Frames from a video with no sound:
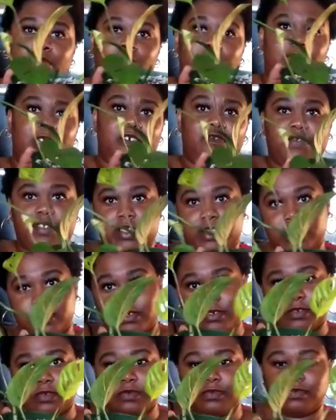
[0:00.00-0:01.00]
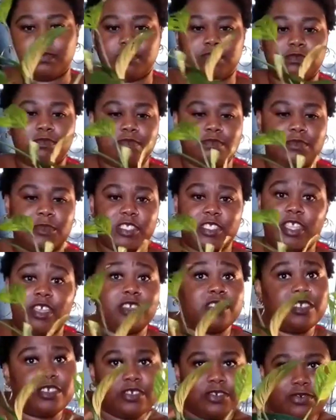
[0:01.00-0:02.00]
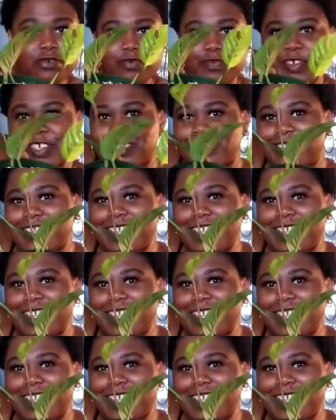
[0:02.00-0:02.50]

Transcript: We have the little, it's not cute, but